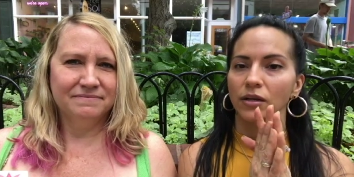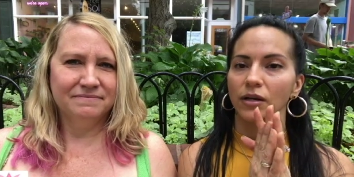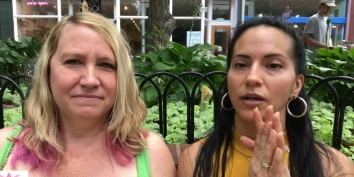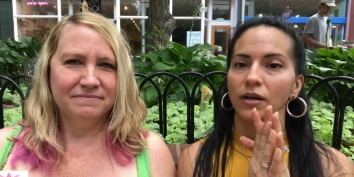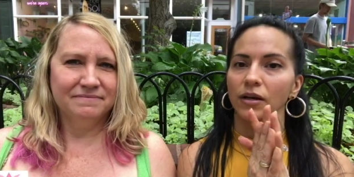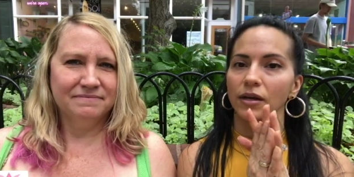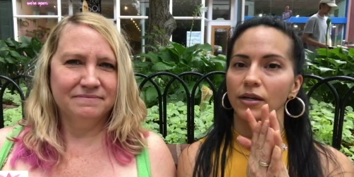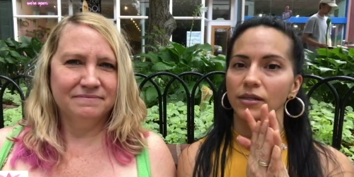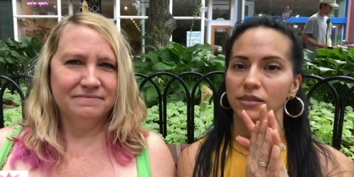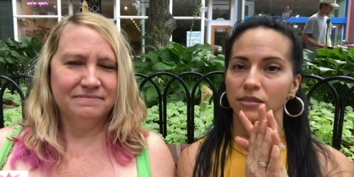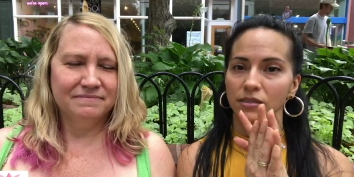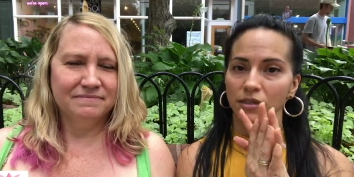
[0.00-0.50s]

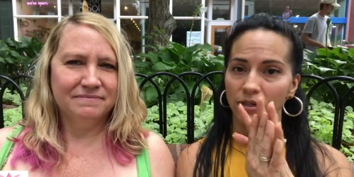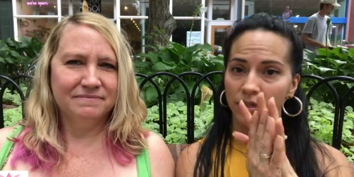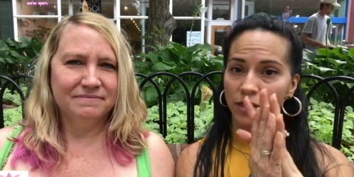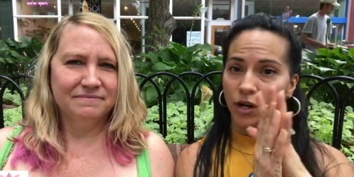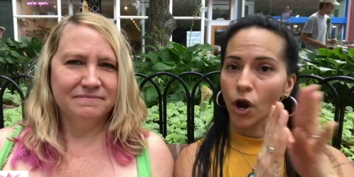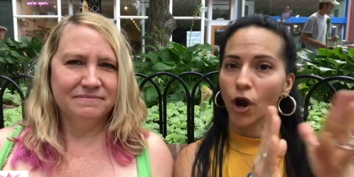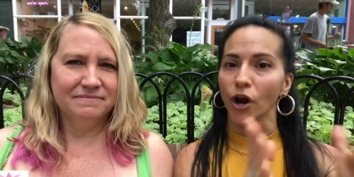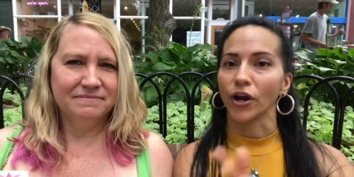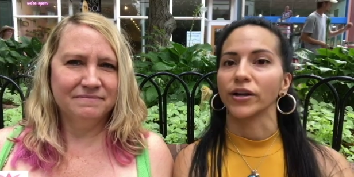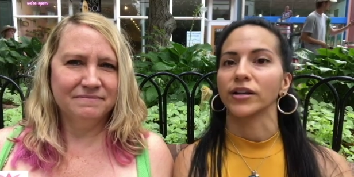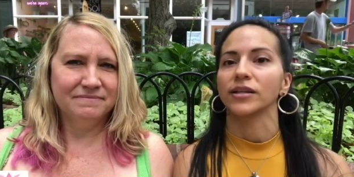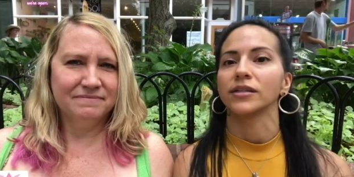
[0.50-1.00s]
Speaker 1: as an
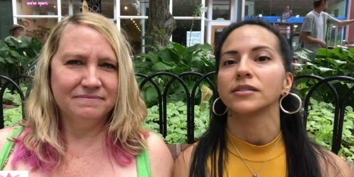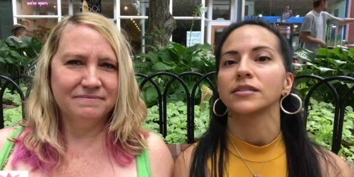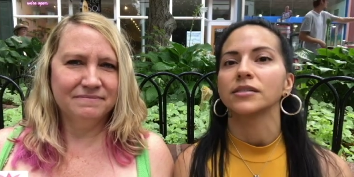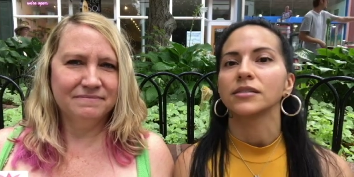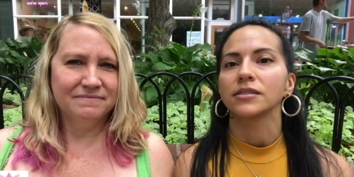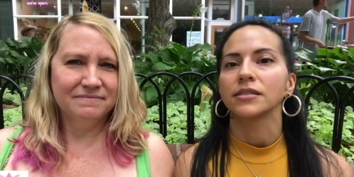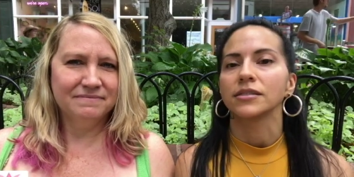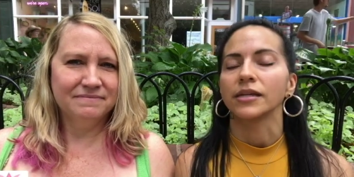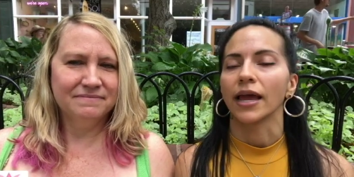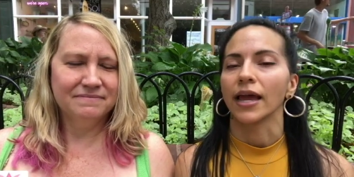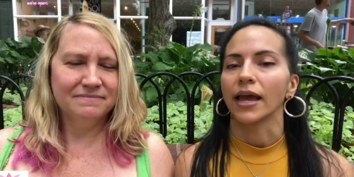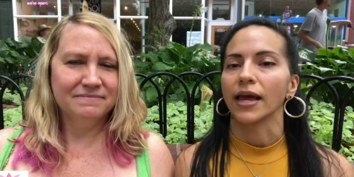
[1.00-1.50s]

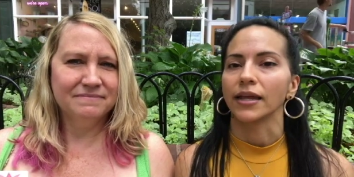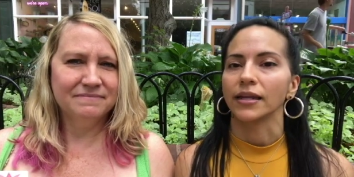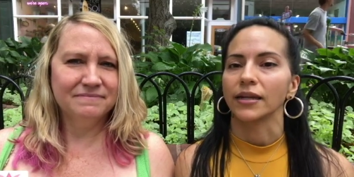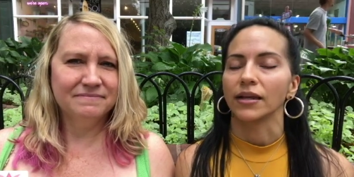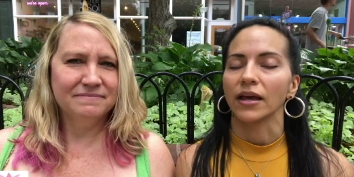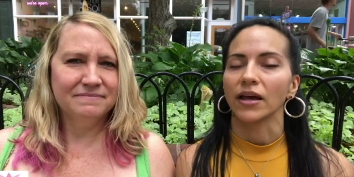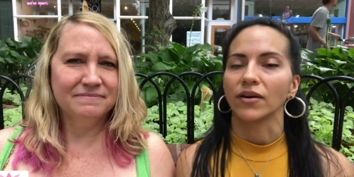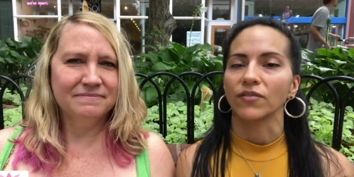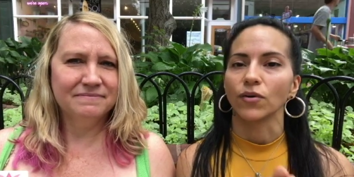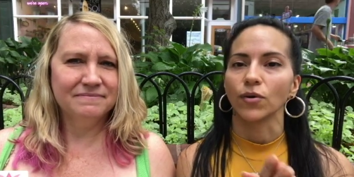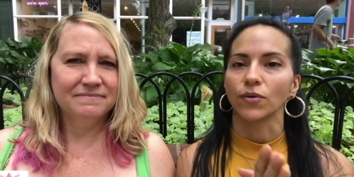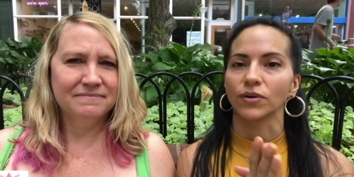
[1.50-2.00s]
artist and
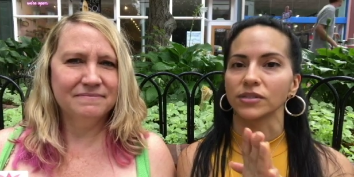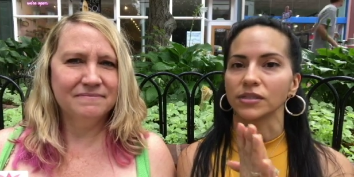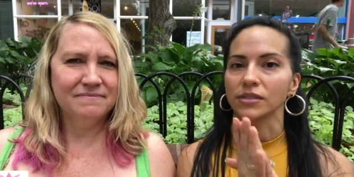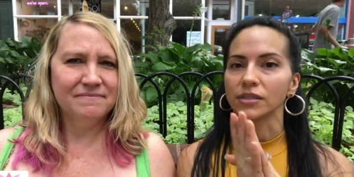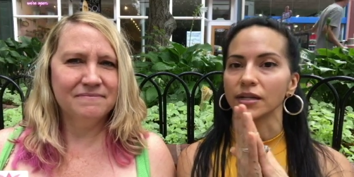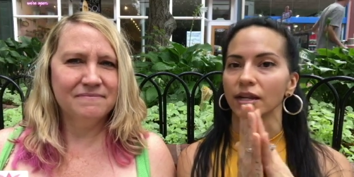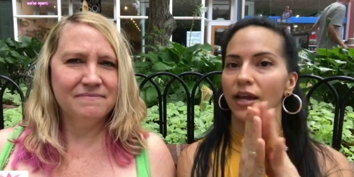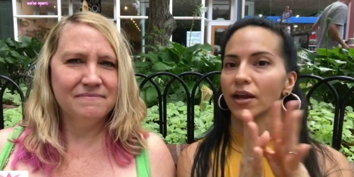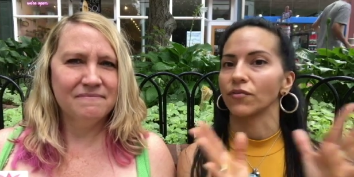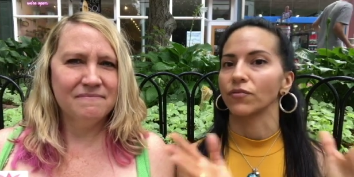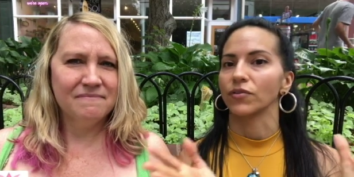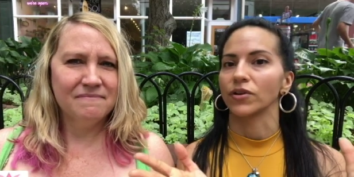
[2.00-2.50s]
have always
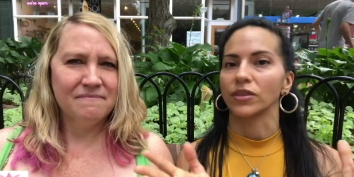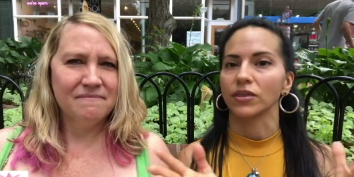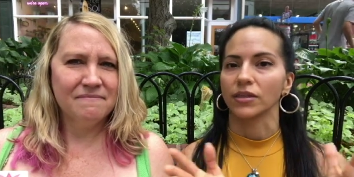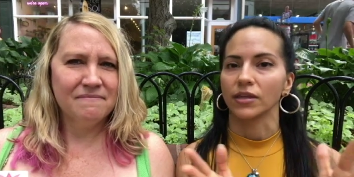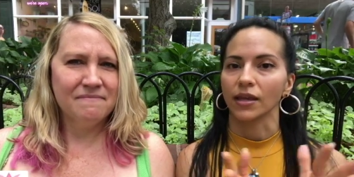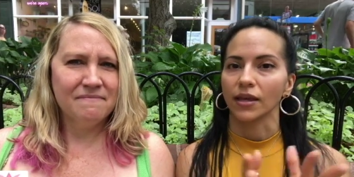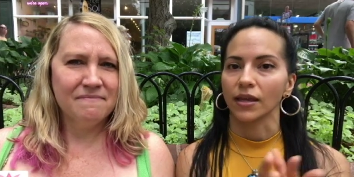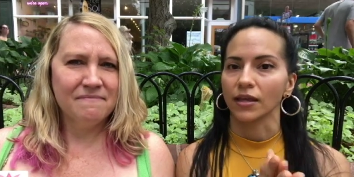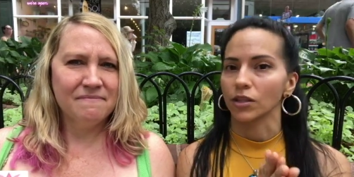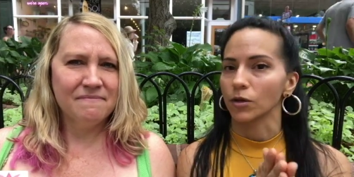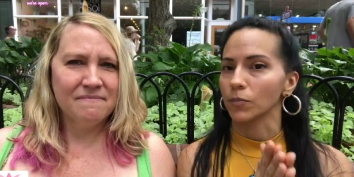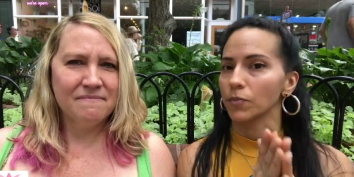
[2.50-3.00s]
done
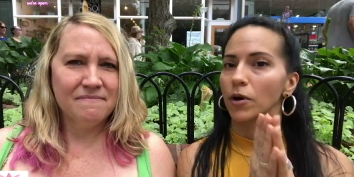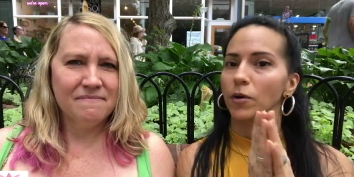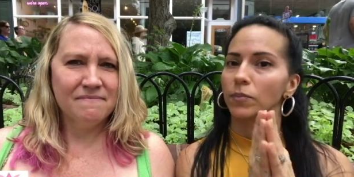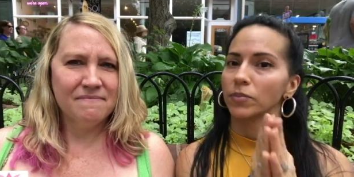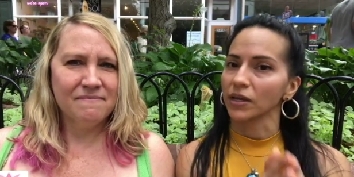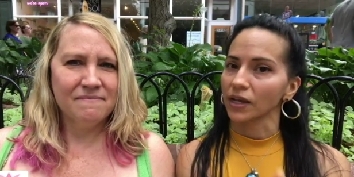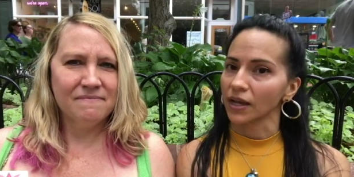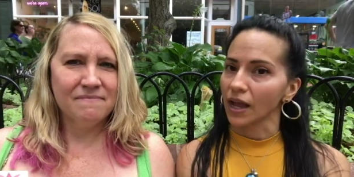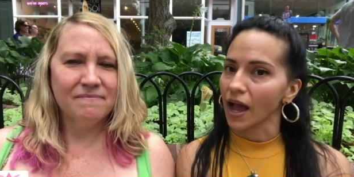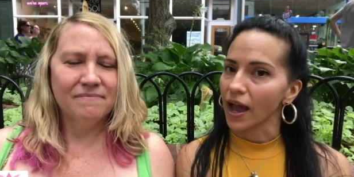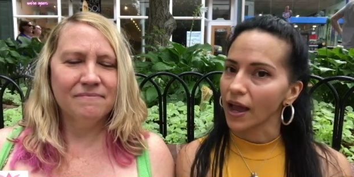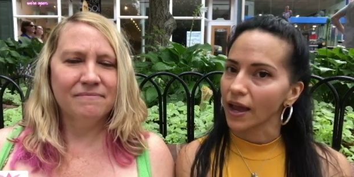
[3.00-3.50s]
everything in the
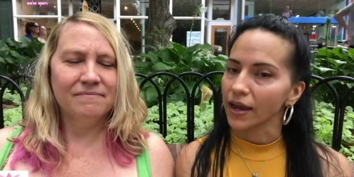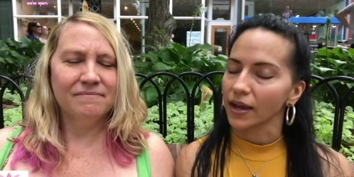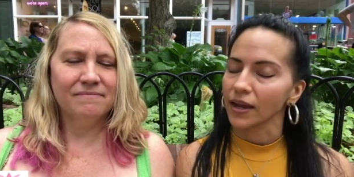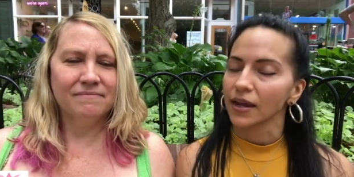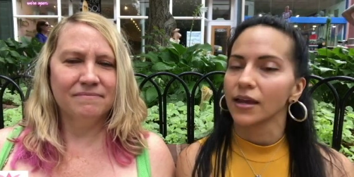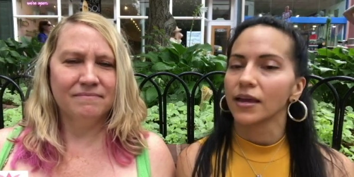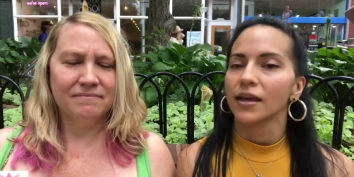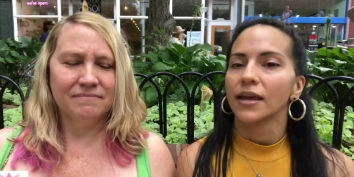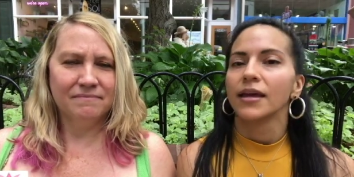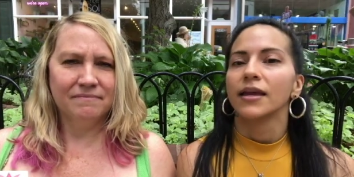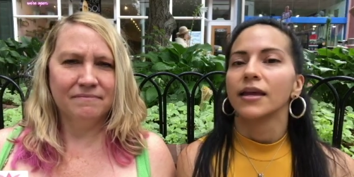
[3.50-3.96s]
public eye.